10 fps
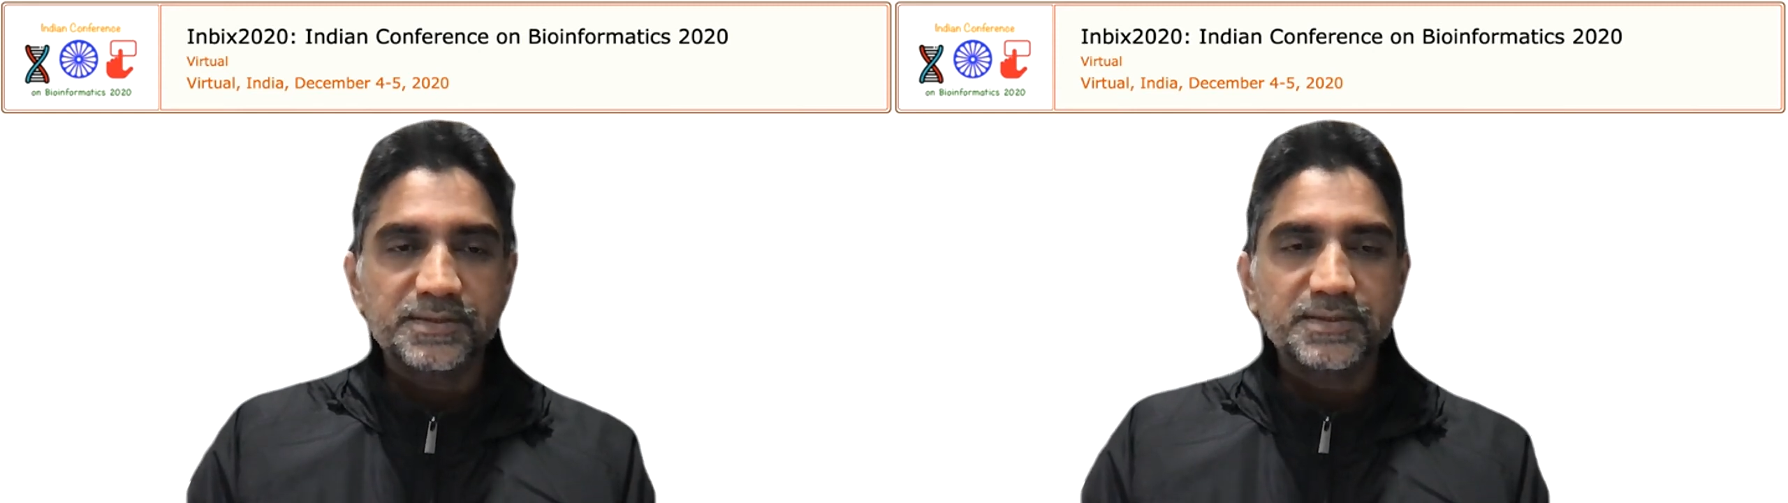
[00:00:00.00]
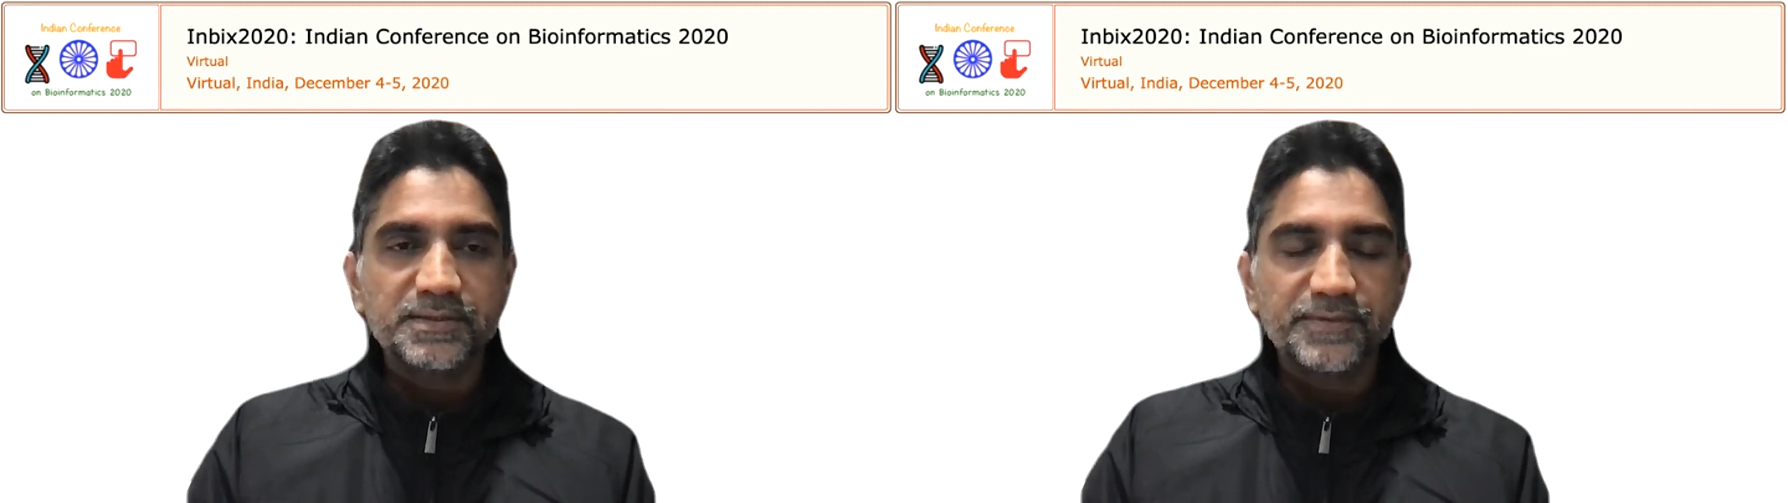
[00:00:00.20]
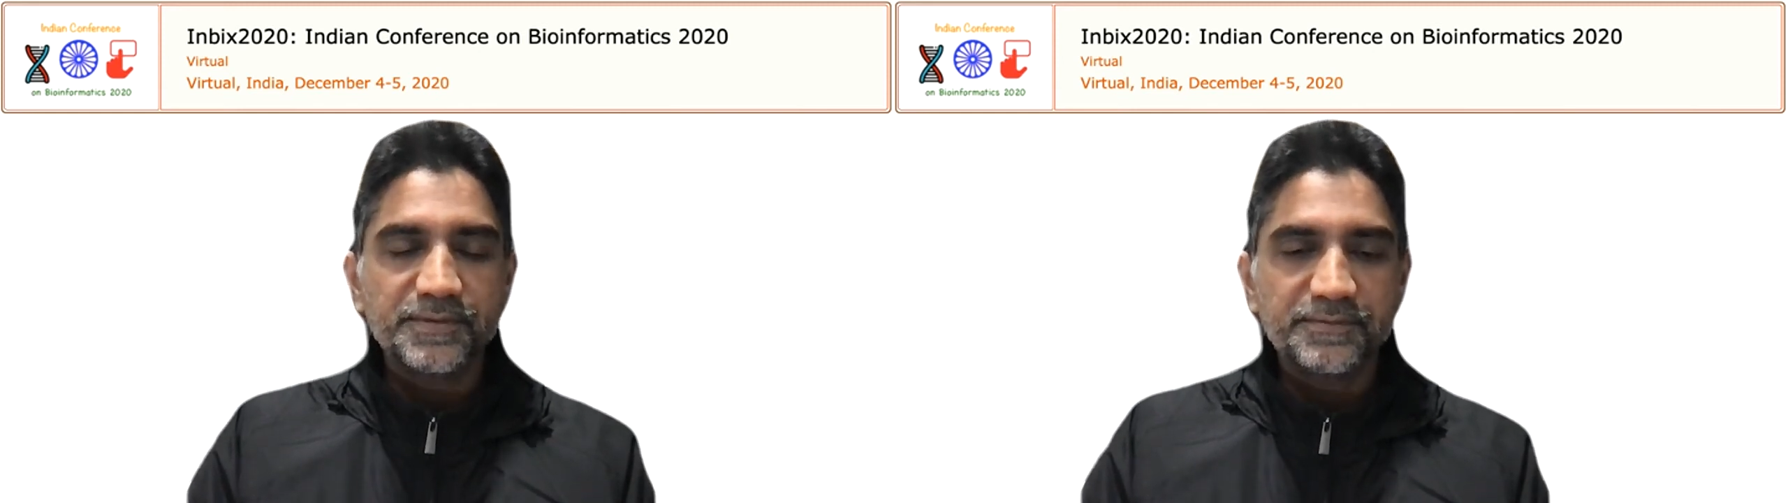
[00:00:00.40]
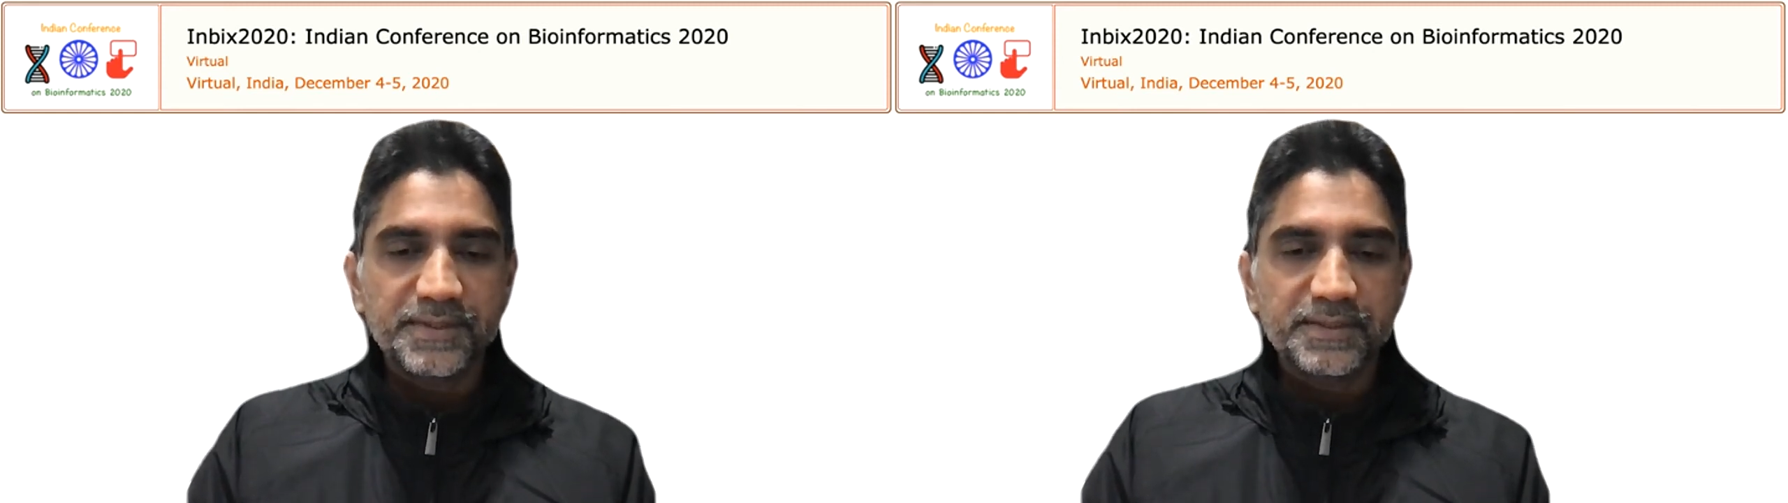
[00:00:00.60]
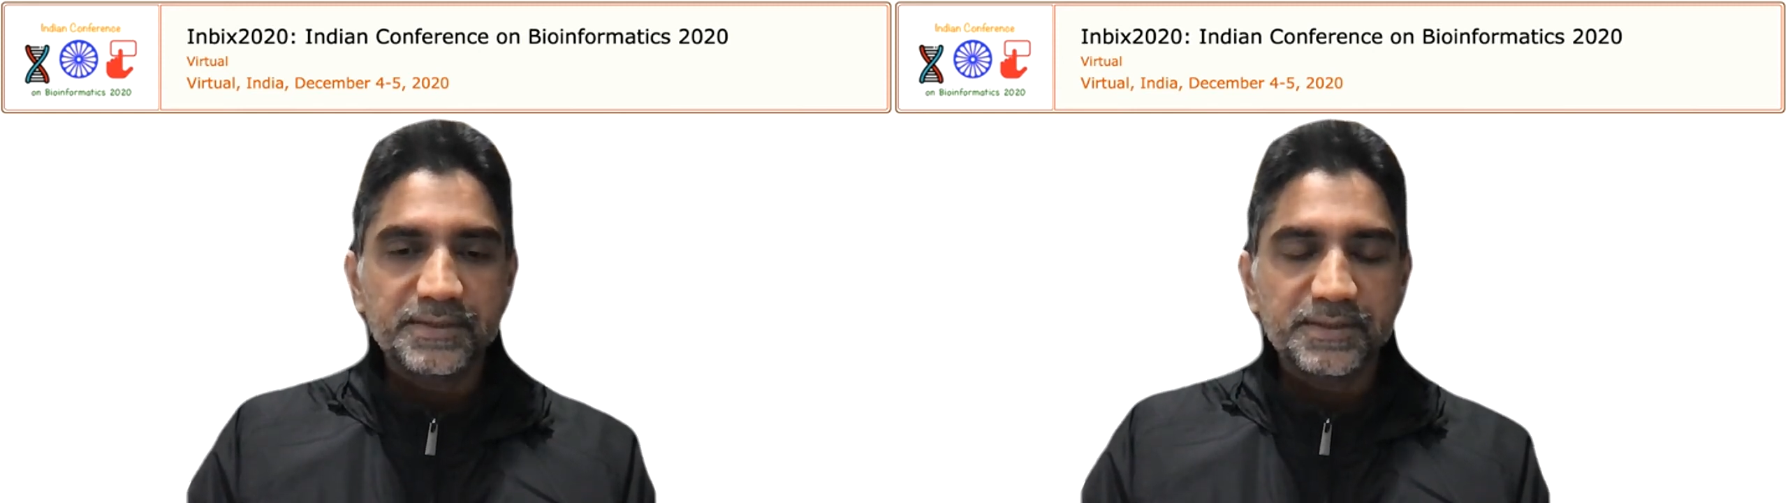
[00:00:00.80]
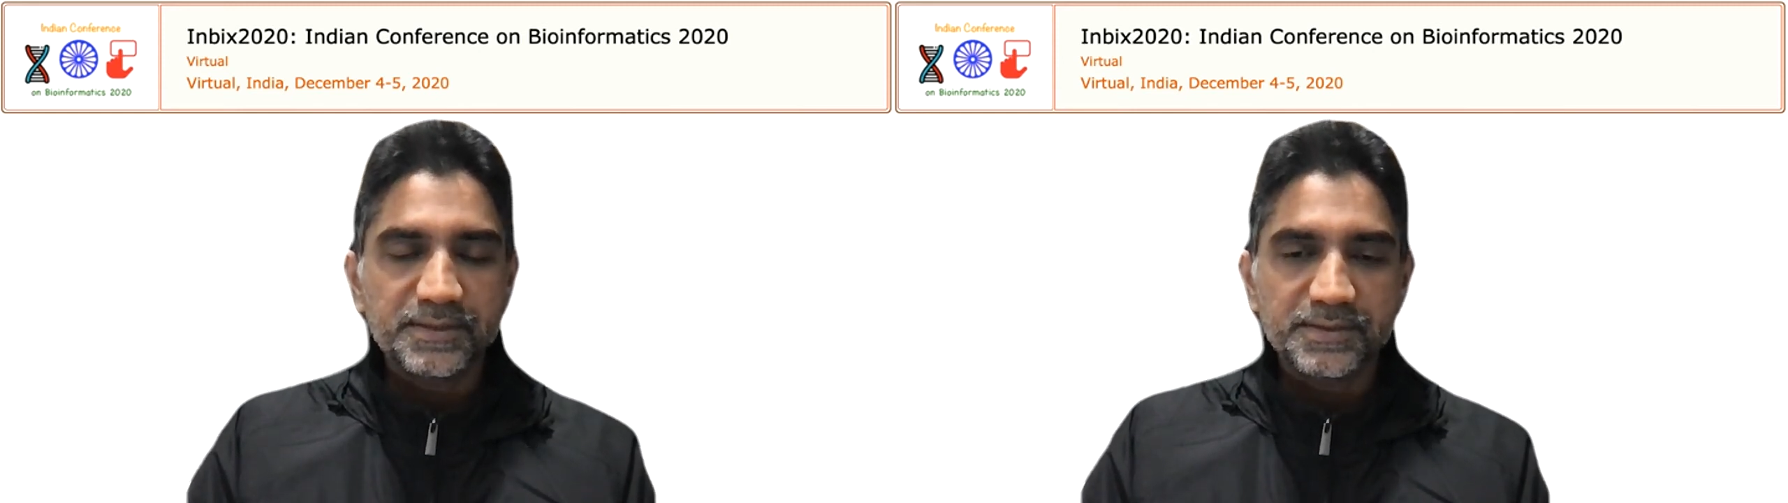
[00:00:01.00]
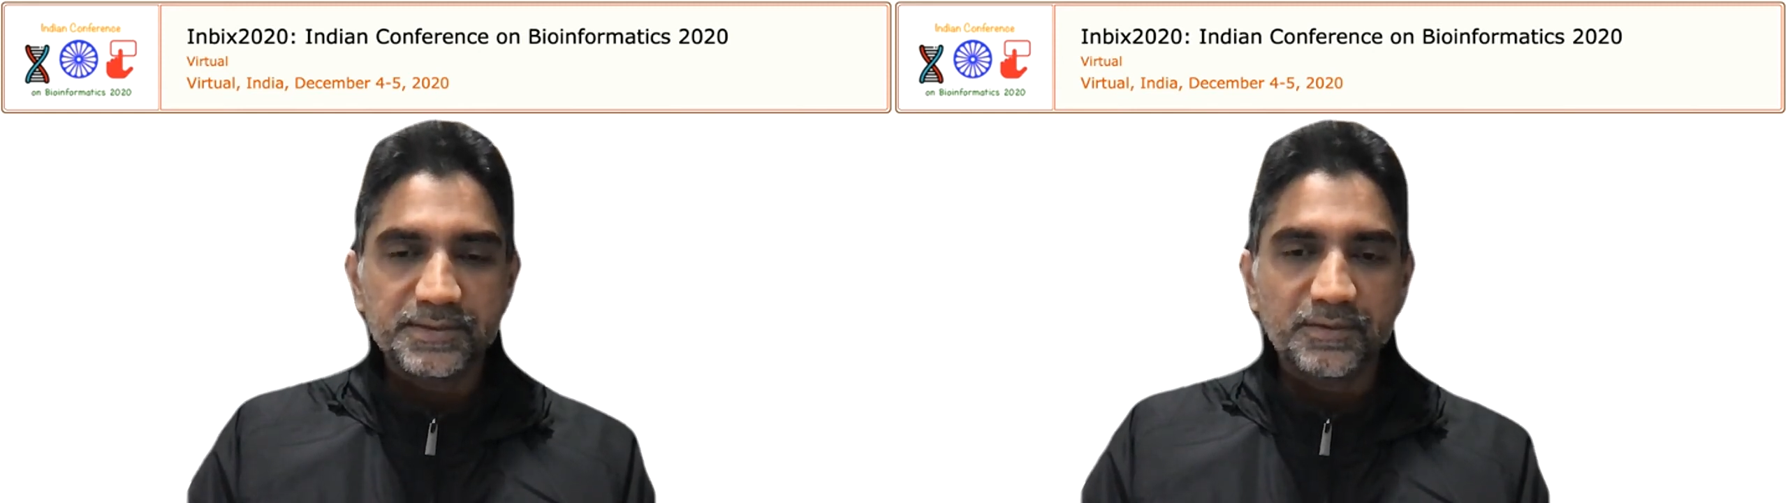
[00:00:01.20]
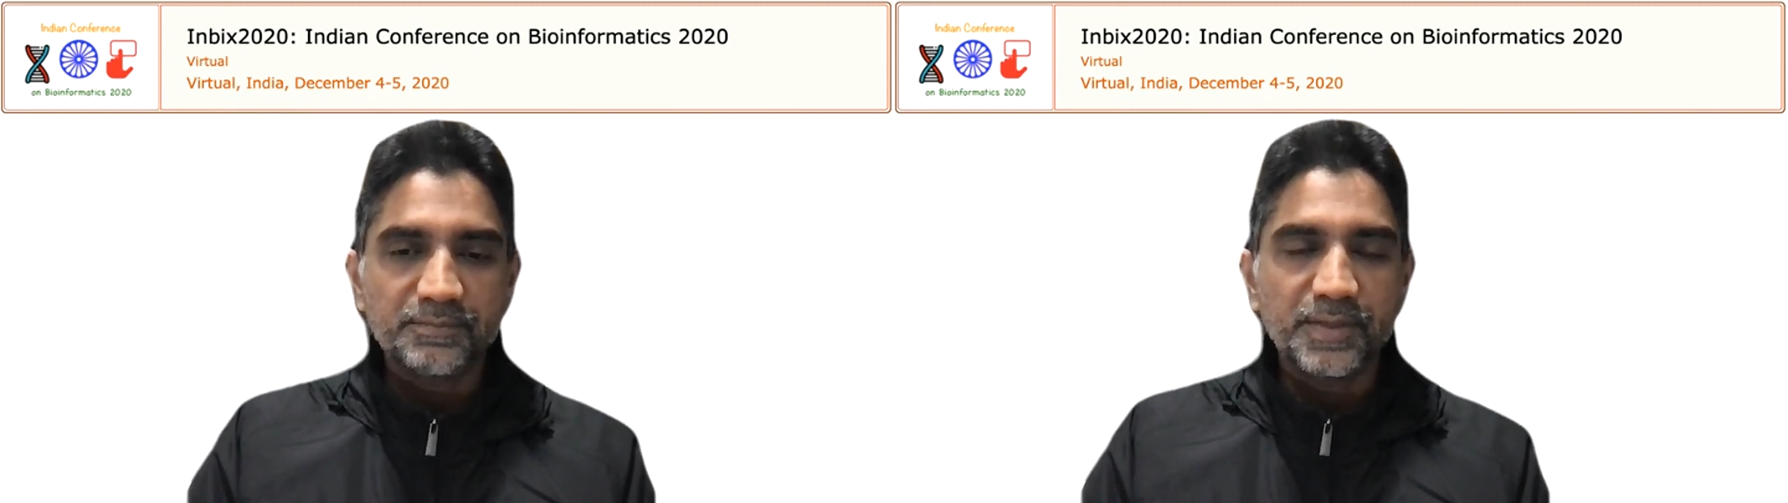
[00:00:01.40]
is the 15th year
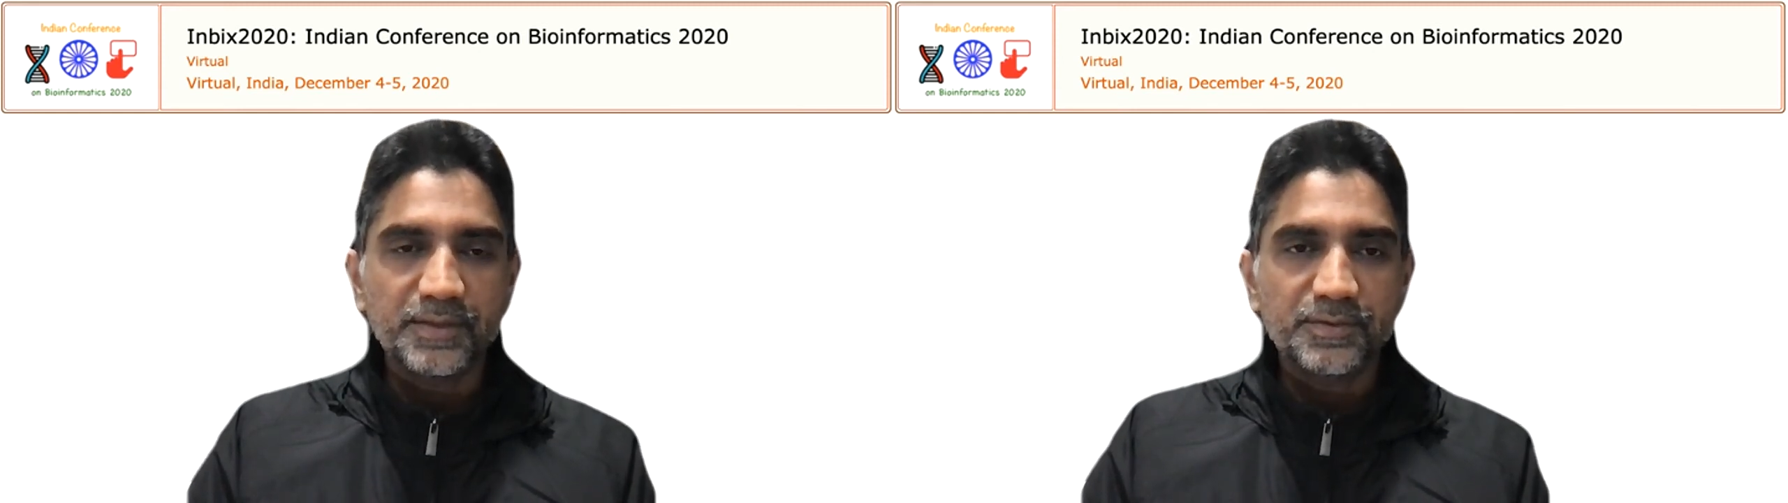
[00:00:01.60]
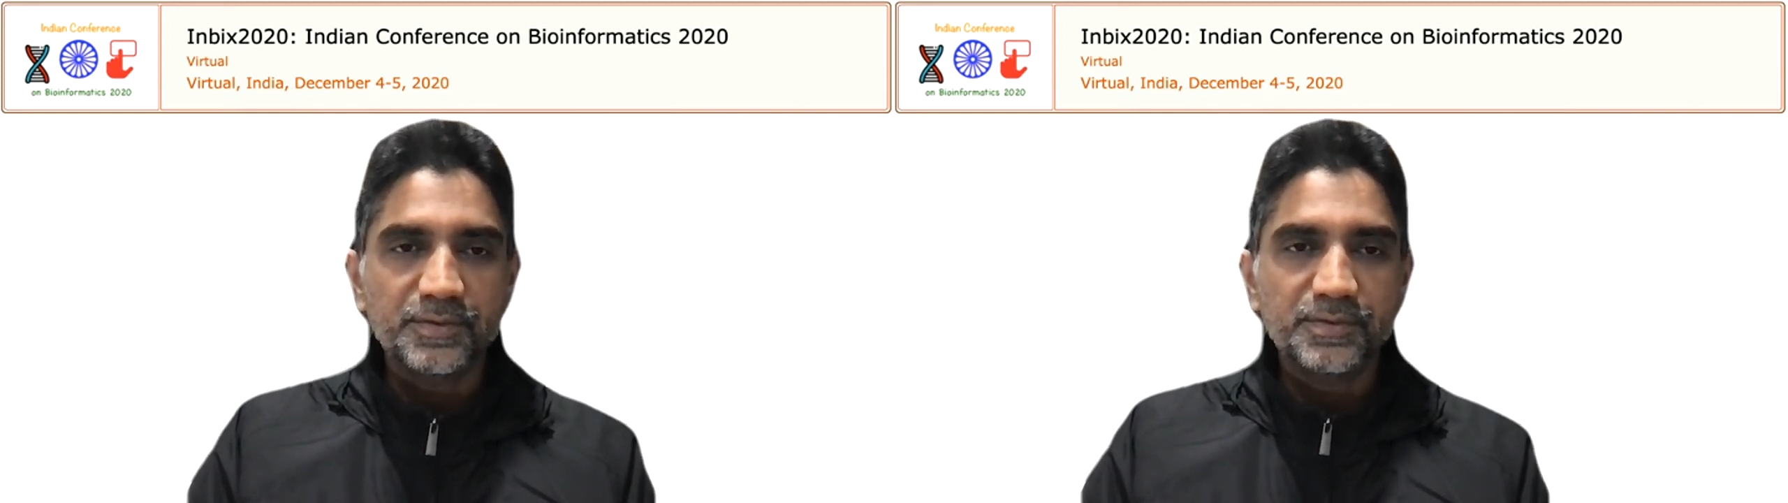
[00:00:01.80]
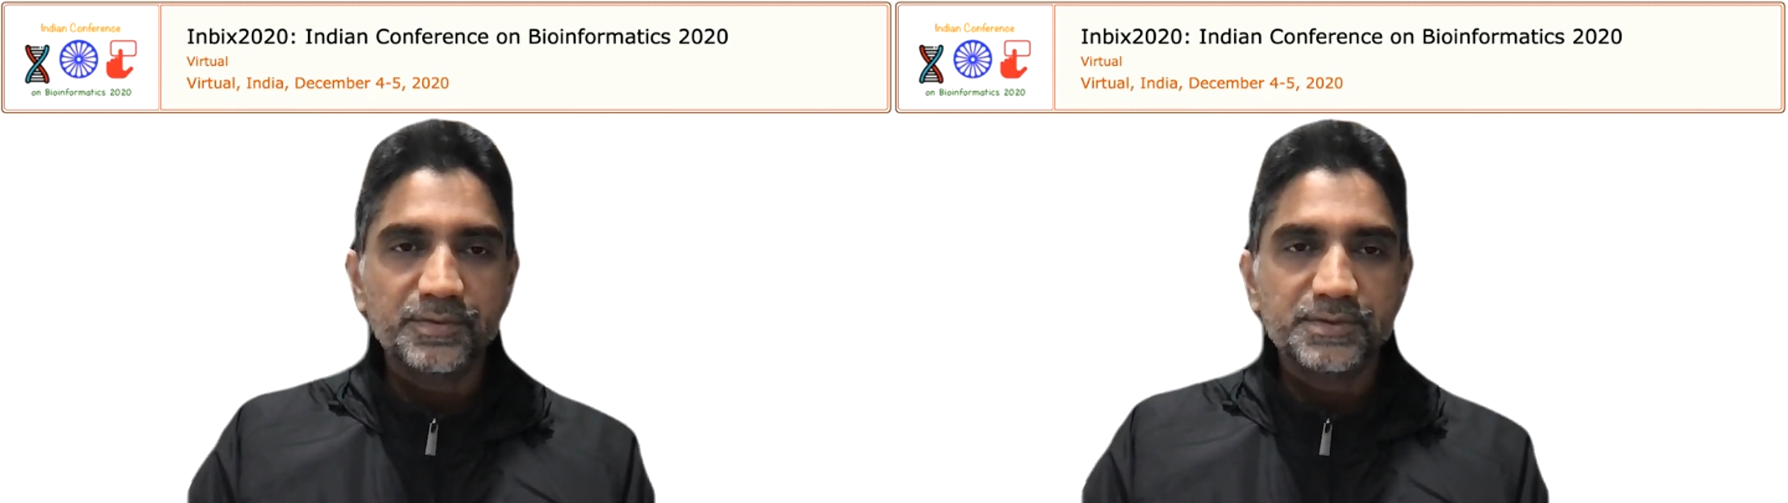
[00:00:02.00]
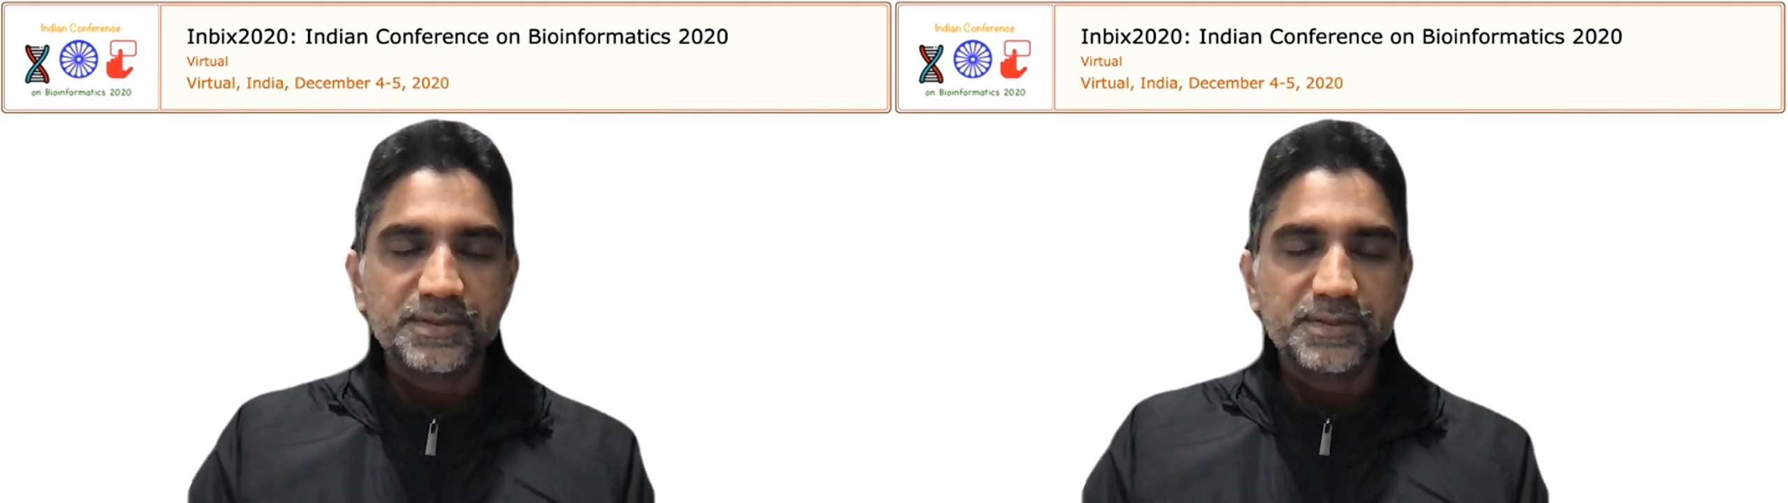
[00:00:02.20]
of BioClues.